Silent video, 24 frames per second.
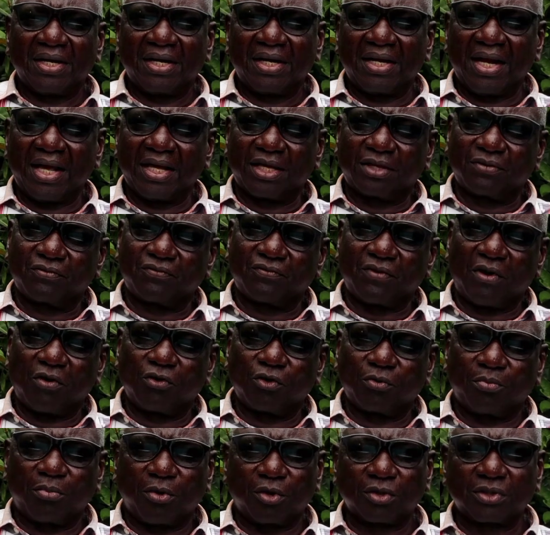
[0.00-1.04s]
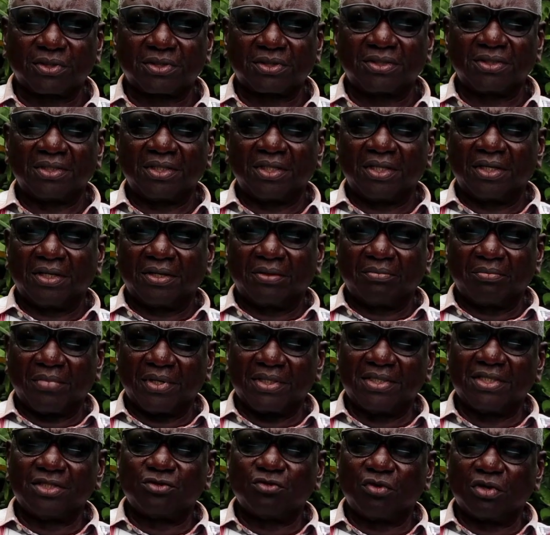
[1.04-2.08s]
like fowl pox,
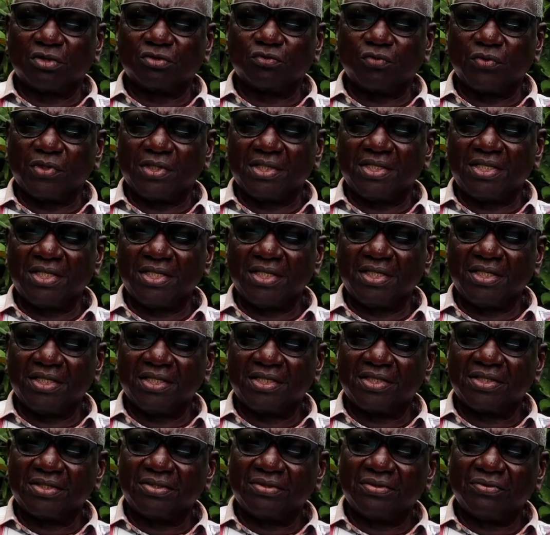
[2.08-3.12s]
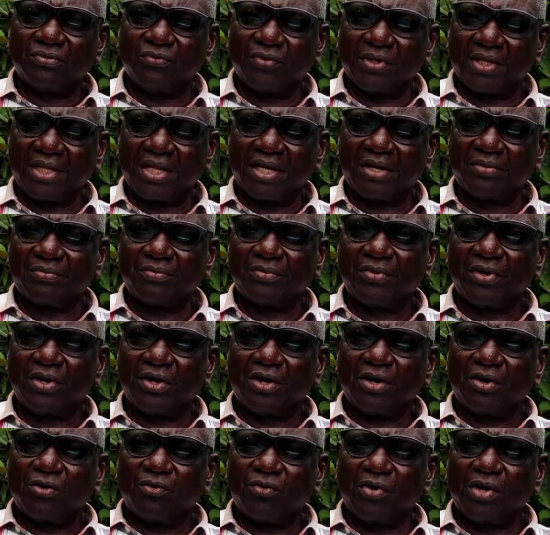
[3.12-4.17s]
but this one we will deal with them
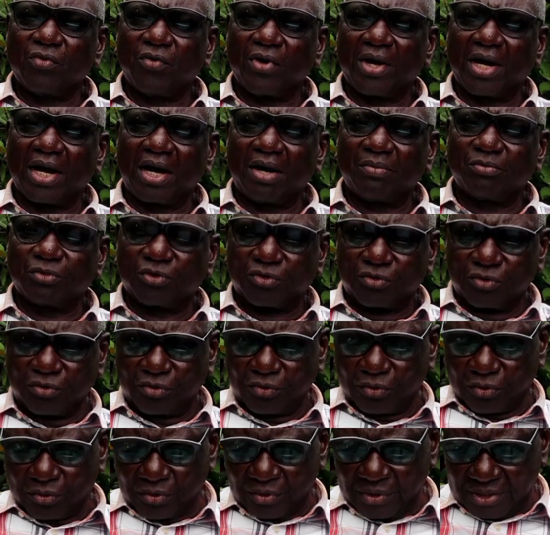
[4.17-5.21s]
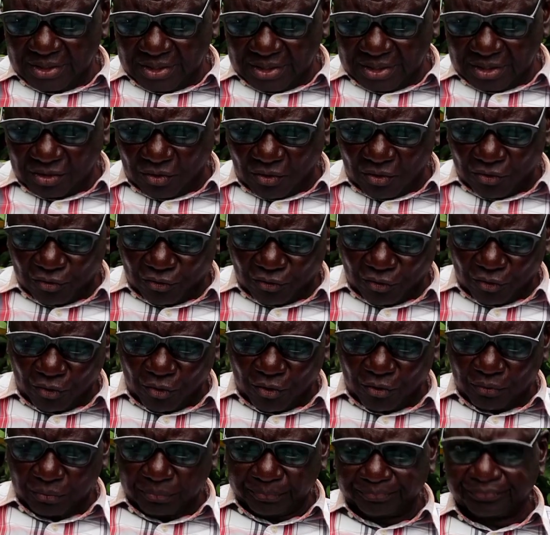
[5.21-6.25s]
when we come to disease
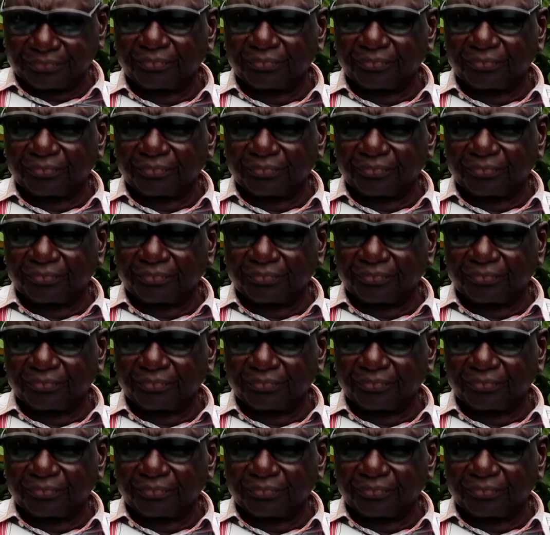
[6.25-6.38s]
control.